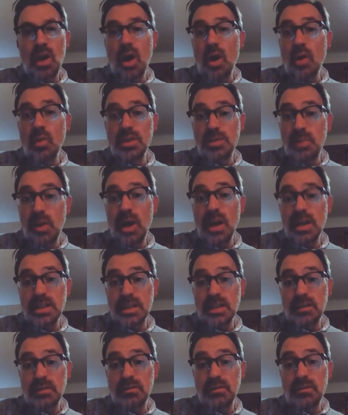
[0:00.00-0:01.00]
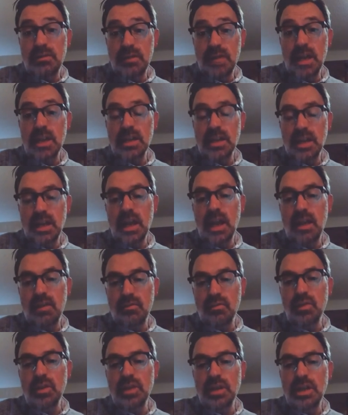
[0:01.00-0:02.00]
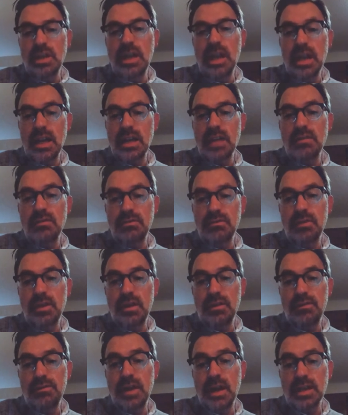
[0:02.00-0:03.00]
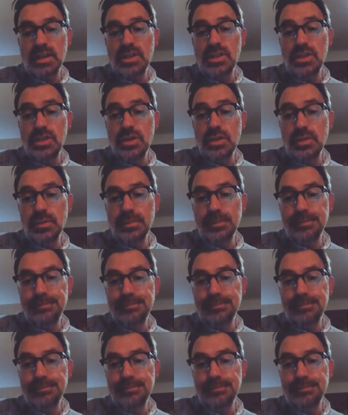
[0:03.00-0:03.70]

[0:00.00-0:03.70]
always positive, that it can have really negative effects too.